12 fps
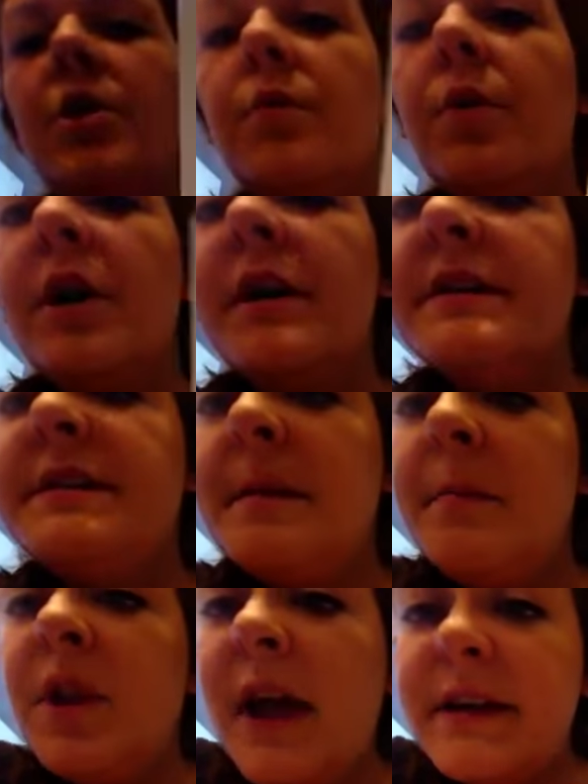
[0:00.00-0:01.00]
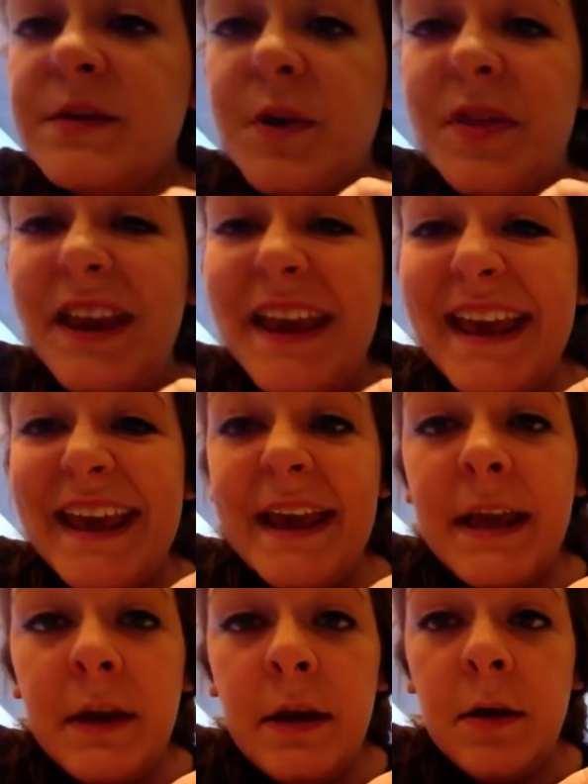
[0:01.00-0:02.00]
we're going to symbolize with an
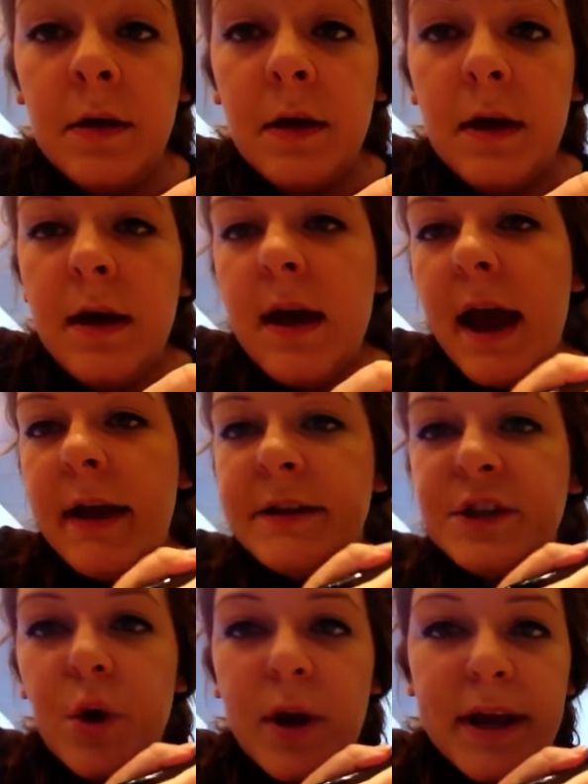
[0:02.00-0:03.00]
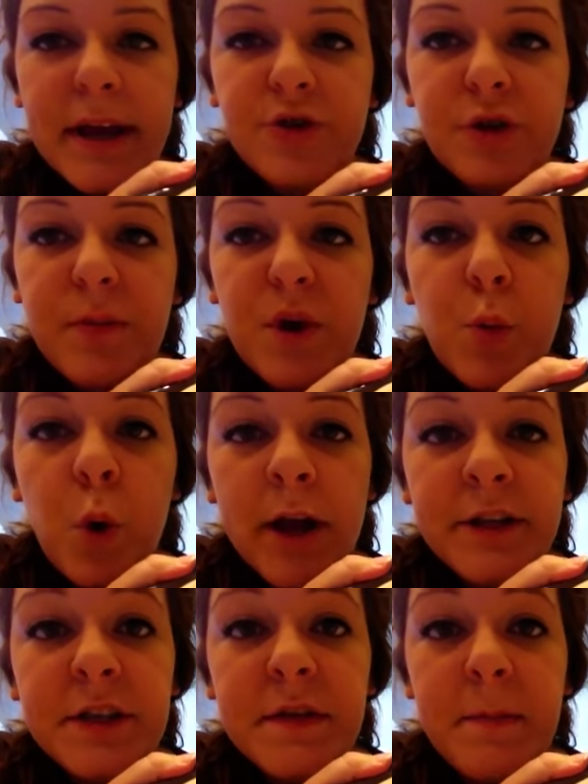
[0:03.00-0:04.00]
N, and it's going to contribute
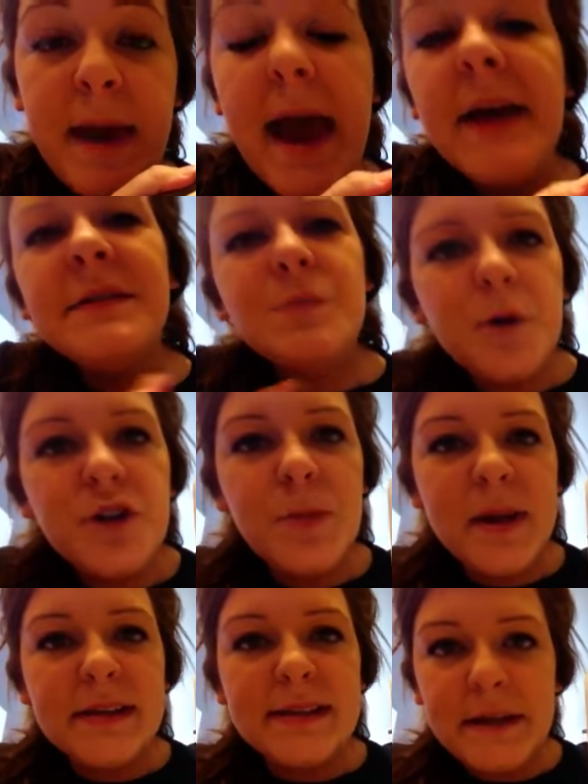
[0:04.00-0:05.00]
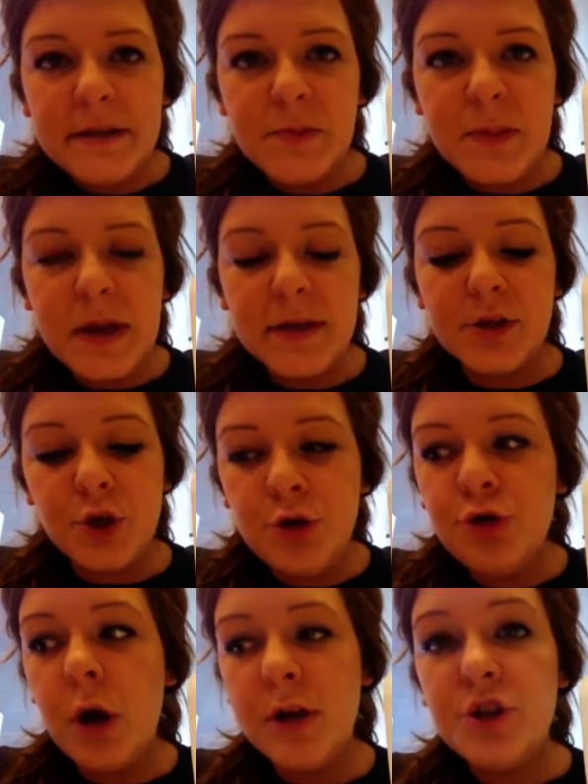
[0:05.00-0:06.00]
1 to the mass, which makes sense because
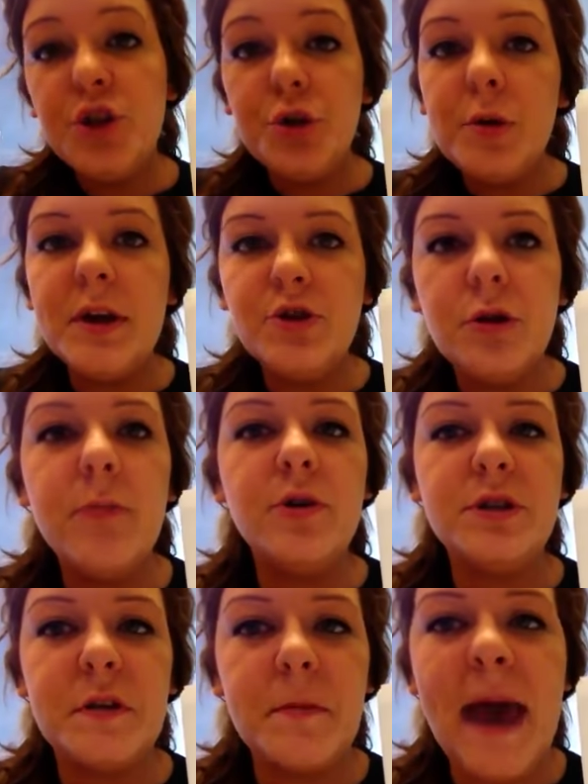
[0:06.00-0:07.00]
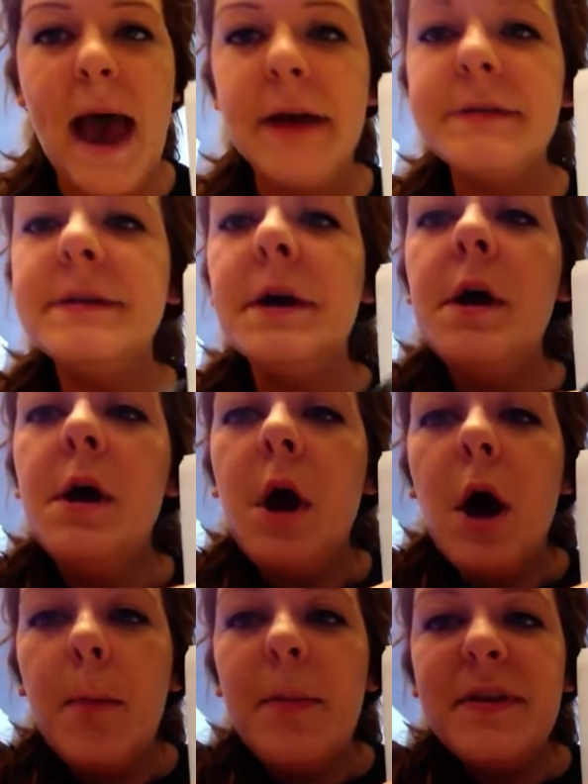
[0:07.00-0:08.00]
neutrons do contribute to the mass.
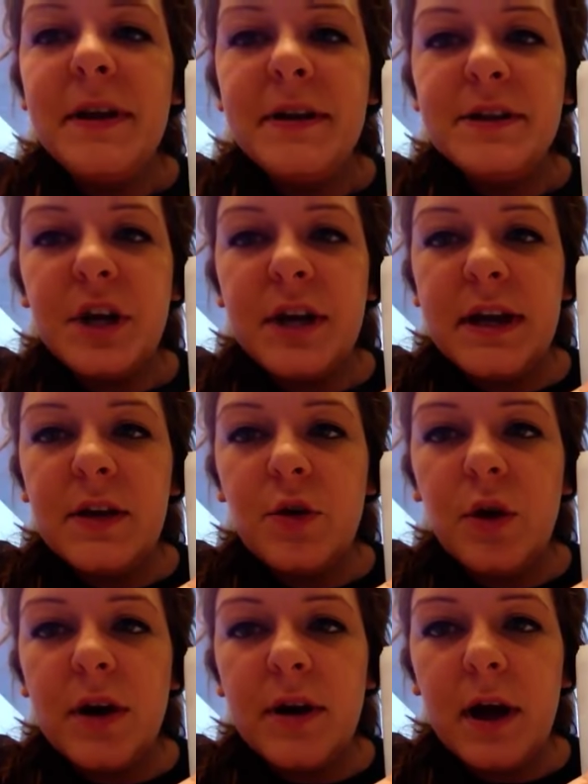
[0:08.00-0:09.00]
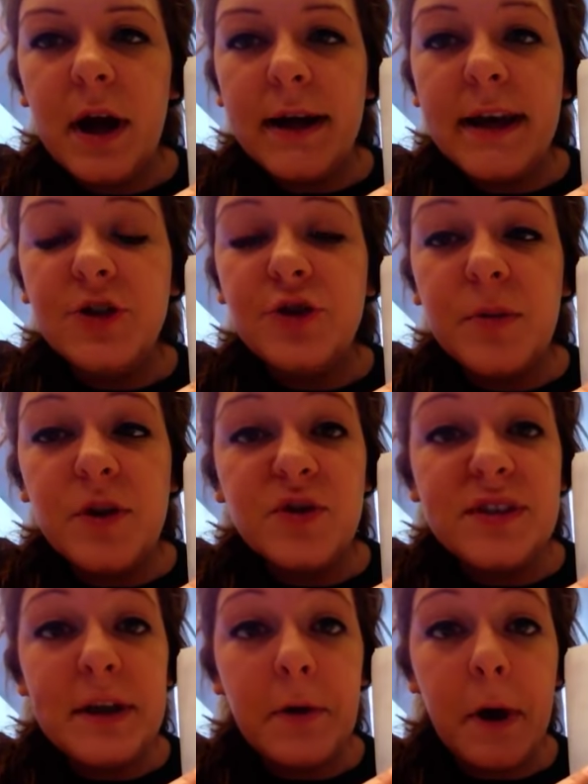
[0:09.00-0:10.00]
But then it's going to
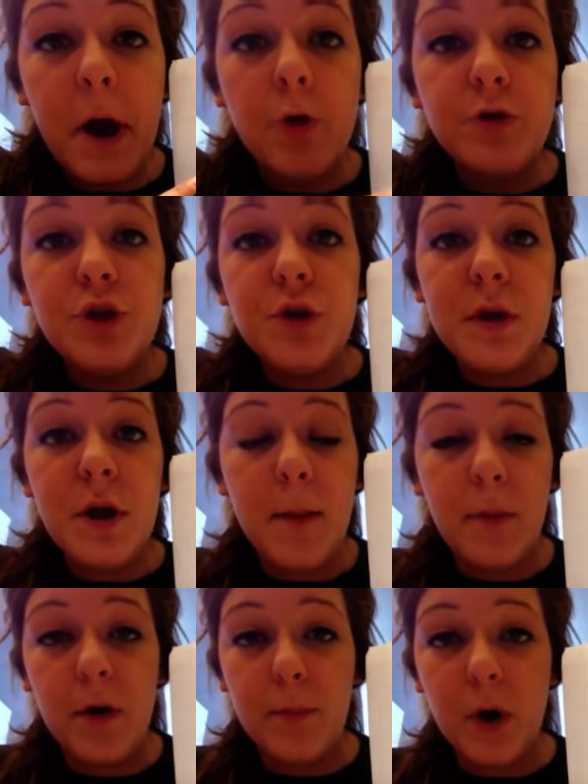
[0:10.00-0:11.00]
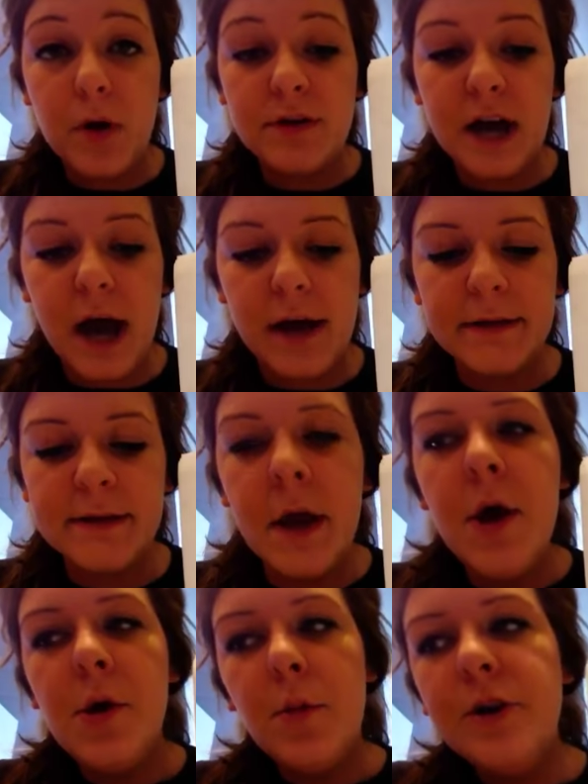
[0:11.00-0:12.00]
contribute 0 to the number of protons,
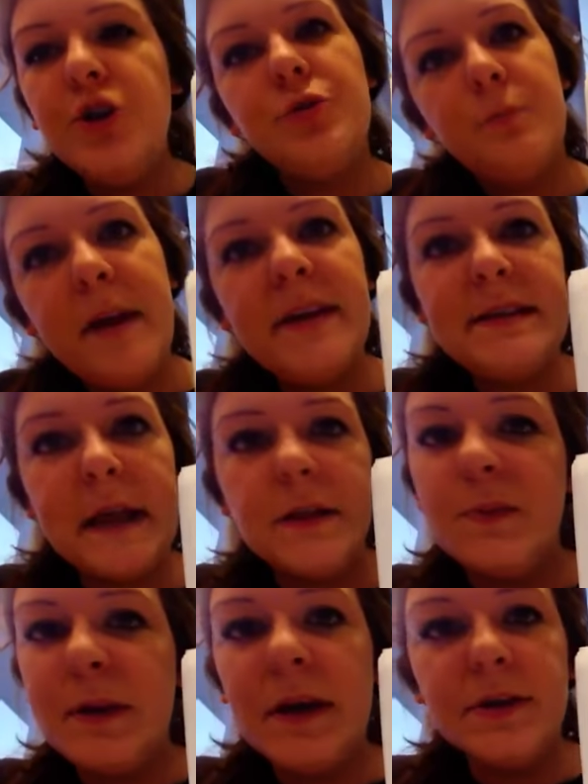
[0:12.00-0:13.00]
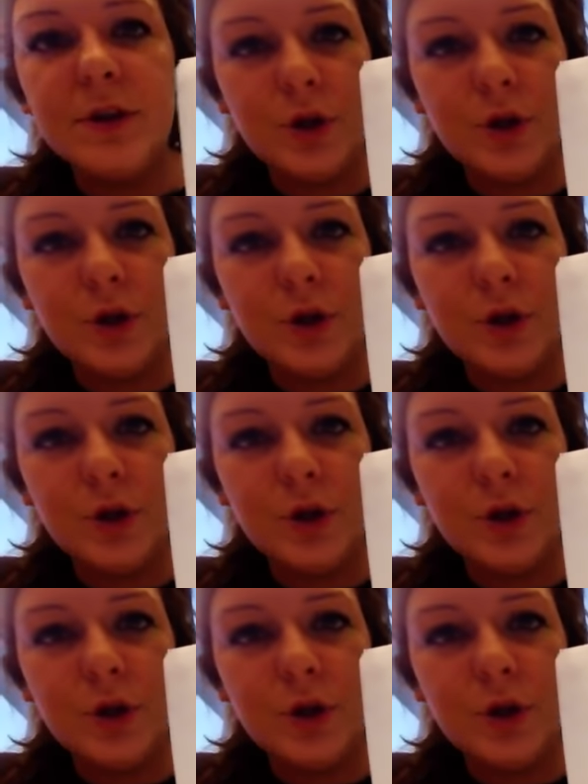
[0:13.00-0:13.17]
which makes sense because a